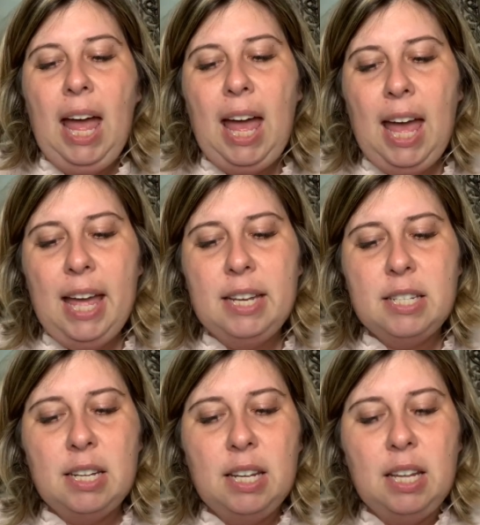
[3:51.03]
And
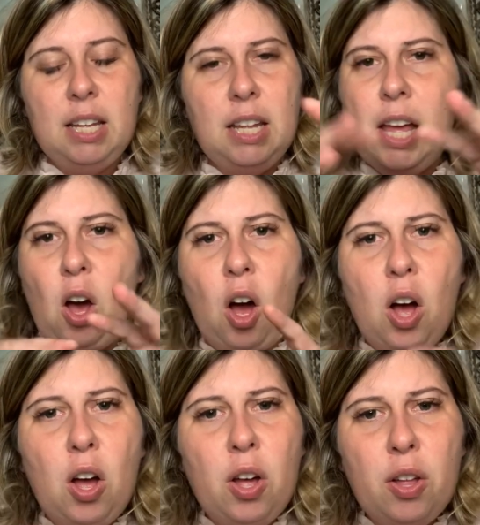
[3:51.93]

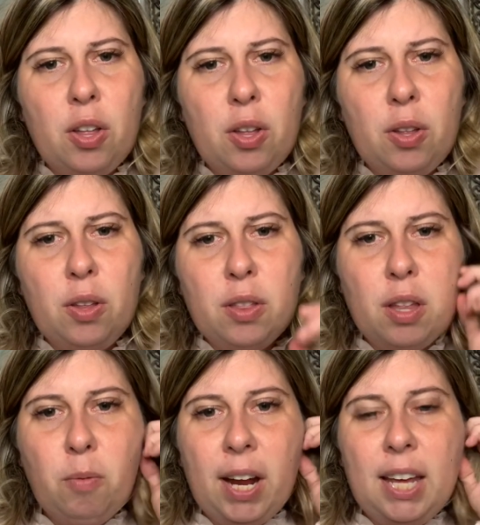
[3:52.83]
all
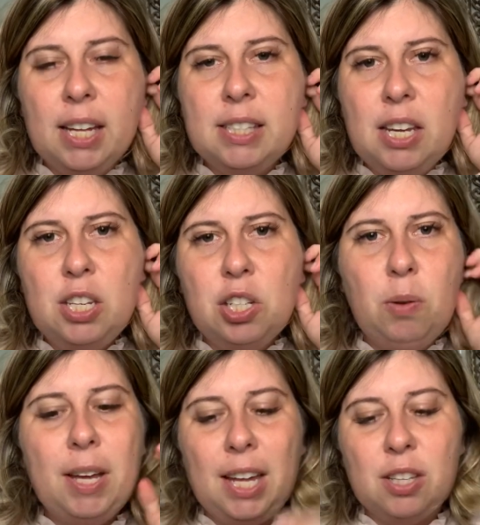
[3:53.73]
the rain gets into
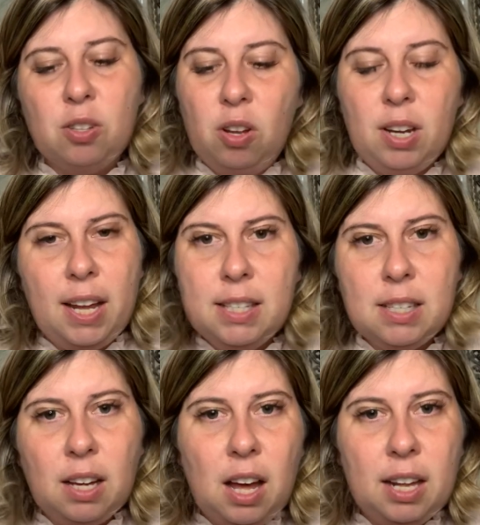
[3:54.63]
it, gets all nice
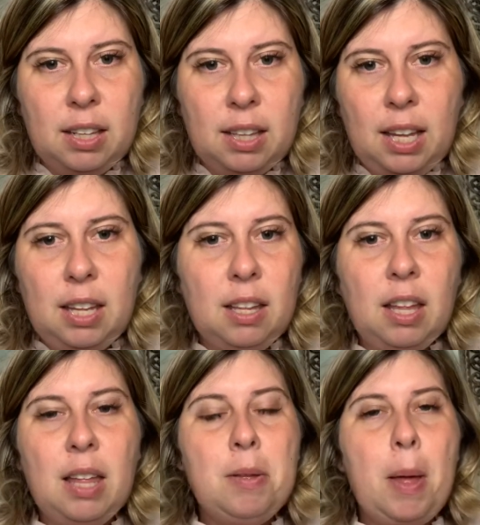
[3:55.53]
and cuddly,
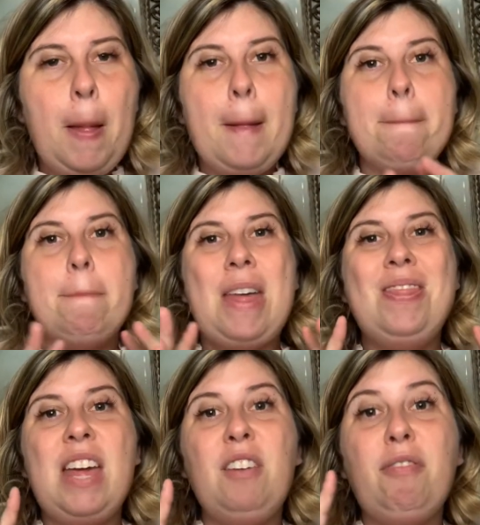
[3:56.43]
and
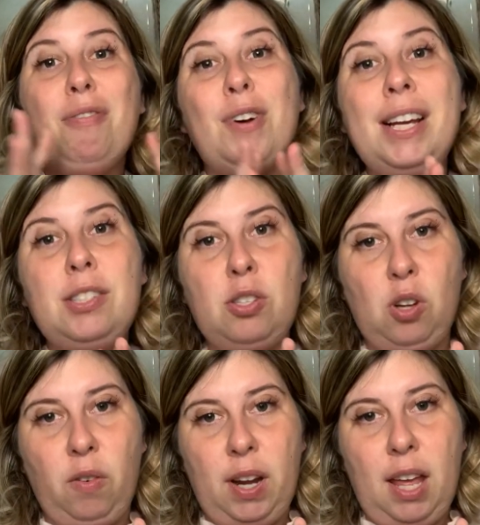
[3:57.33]
then it freezes
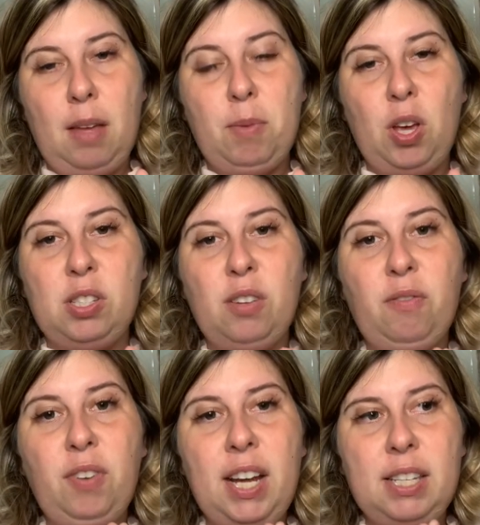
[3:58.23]
overnight. And because it
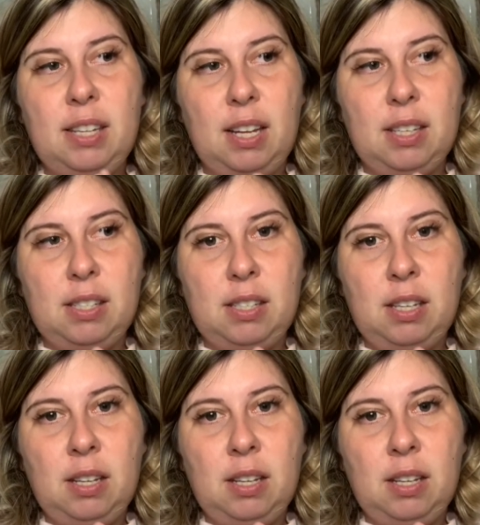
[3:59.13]
freezes,